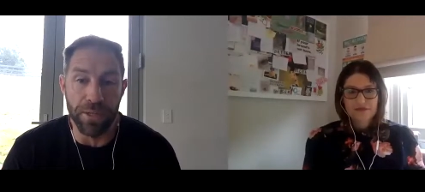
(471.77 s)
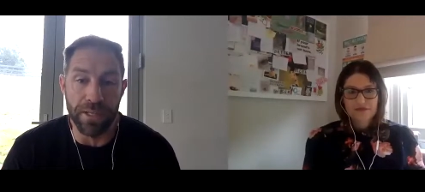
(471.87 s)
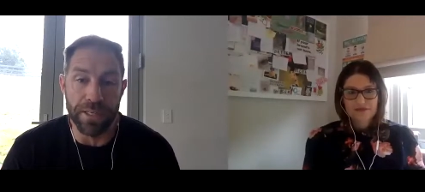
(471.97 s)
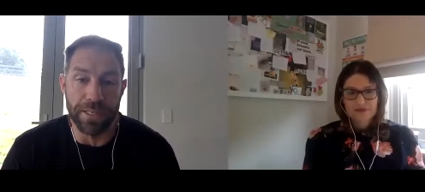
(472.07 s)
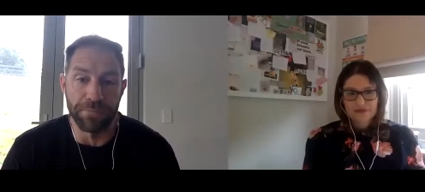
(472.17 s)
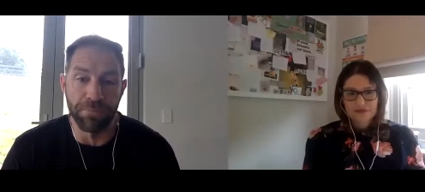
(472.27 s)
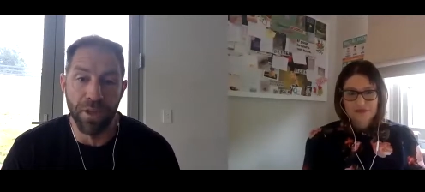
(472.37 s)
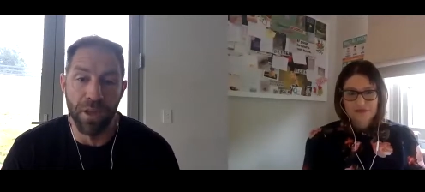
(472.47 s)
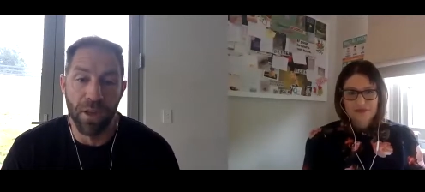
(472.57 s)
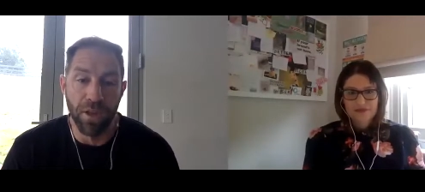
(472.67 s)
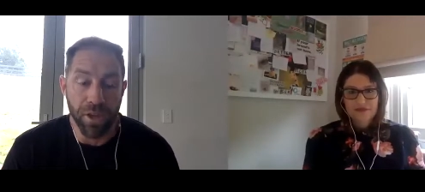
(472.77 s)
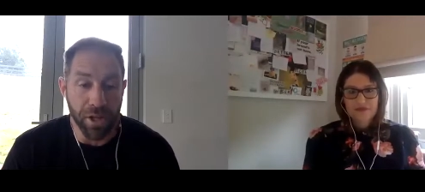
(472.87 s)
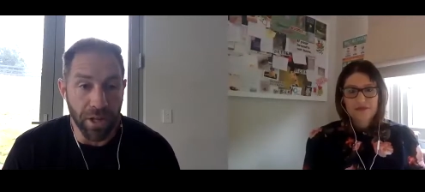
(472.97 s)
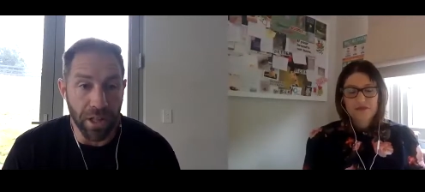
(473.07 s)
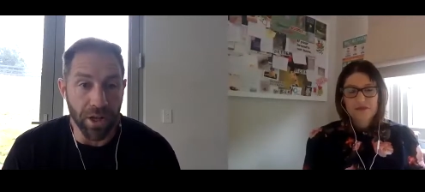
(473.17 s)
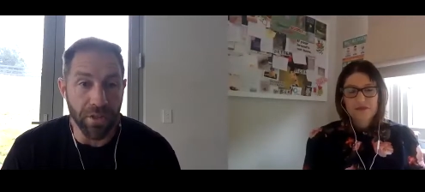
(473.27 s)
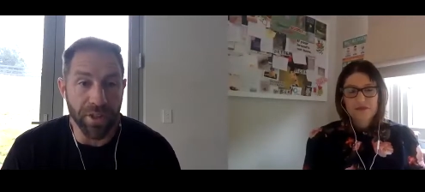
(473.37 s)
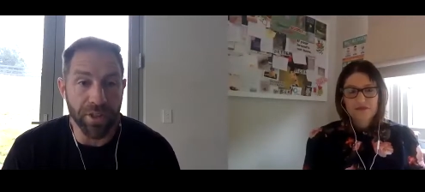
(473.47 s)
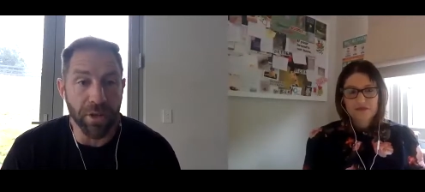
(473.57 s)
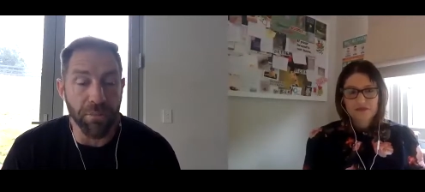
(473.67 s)
Speaker 1: Um, you're not alone. There's
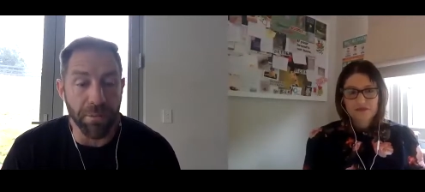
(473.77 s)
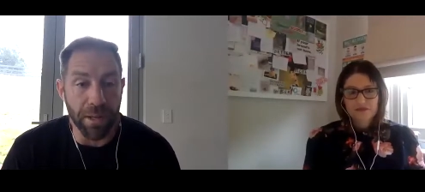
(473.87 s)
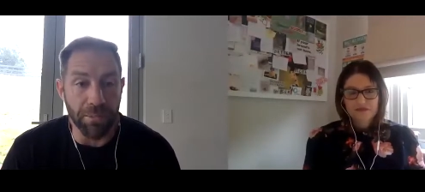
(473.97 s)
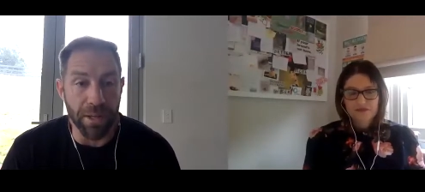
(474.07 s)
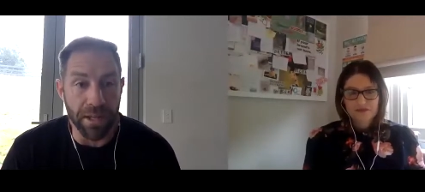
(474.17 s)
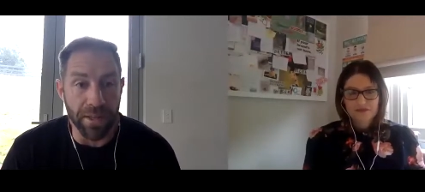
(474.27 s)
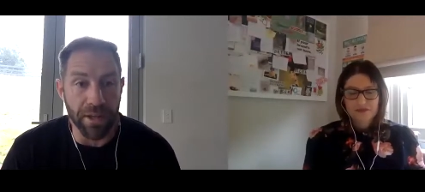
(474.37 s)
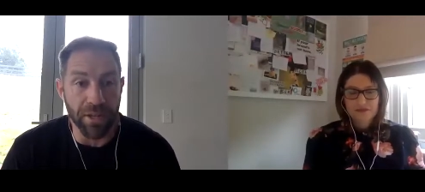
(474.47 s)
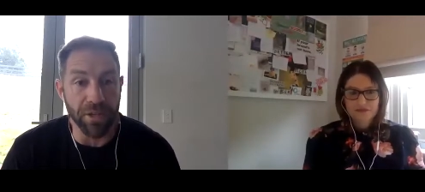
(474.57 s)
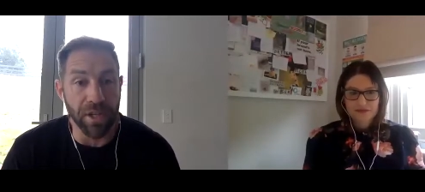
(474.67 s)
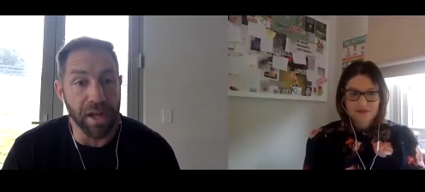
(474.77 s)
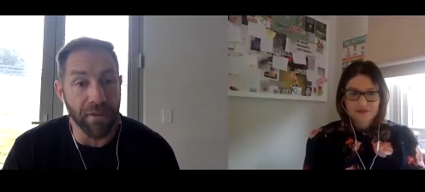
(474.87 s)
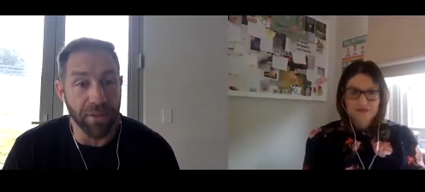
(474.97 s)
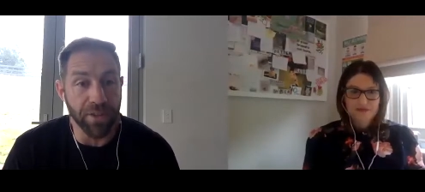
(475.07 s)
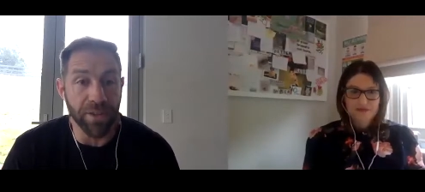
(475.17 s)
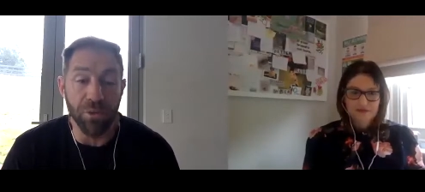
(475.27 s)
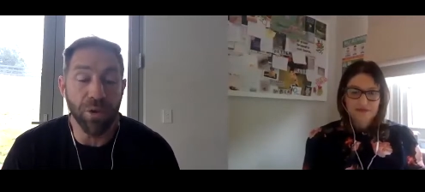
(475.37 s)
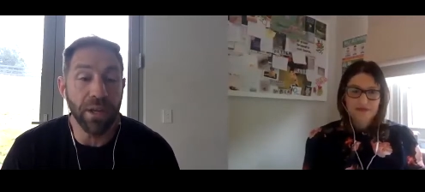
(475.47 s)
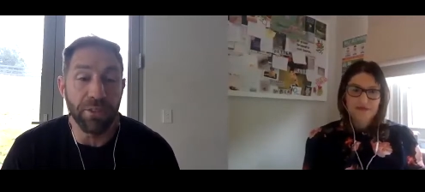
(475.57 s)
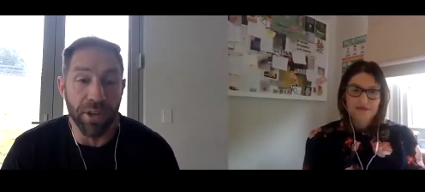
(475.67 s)
so many people out there actually have this, and you wouldn't
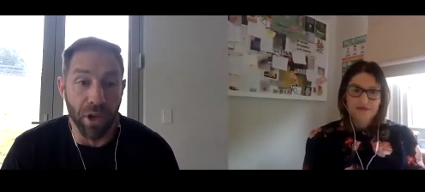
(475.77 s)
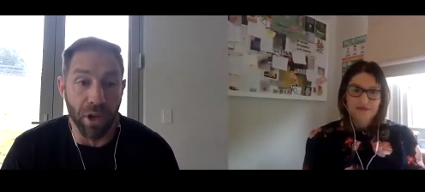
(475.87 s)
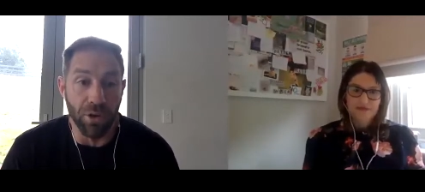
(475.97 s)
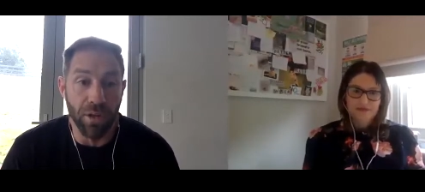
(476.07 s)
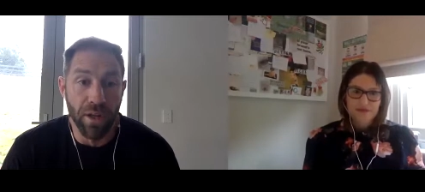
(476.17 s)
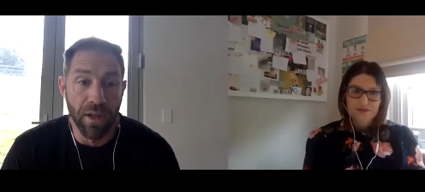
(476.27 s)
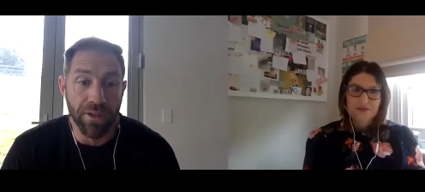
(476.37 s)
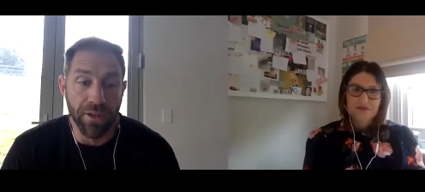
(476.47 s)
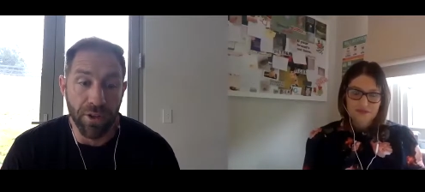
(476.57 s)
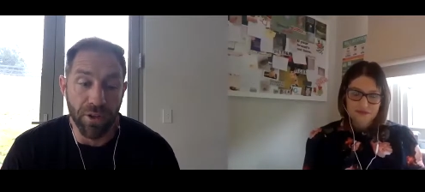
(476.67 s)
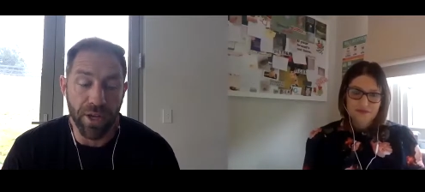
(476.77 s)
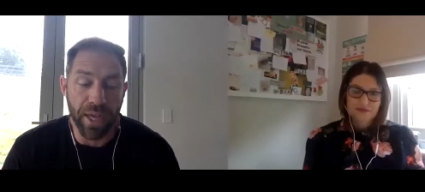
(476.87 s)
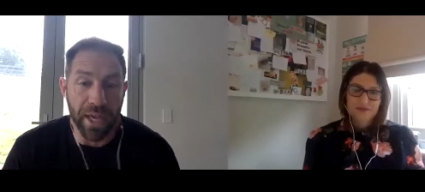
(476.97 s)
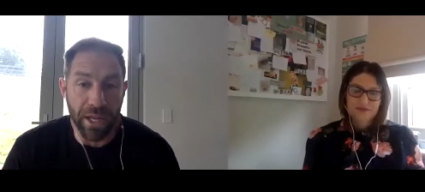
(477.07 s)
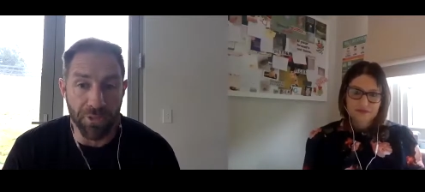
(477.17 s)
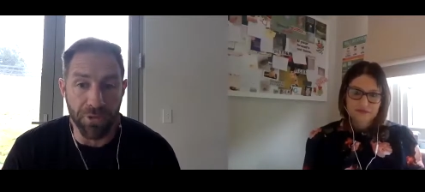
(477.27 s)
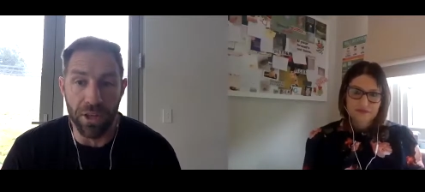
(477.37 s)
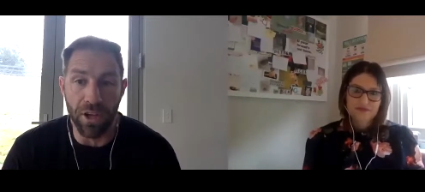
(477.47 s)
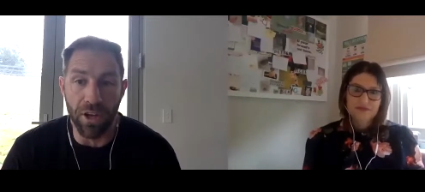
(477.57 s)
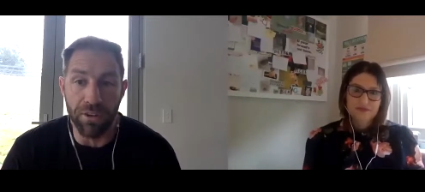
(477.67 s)
even know. So you can get through life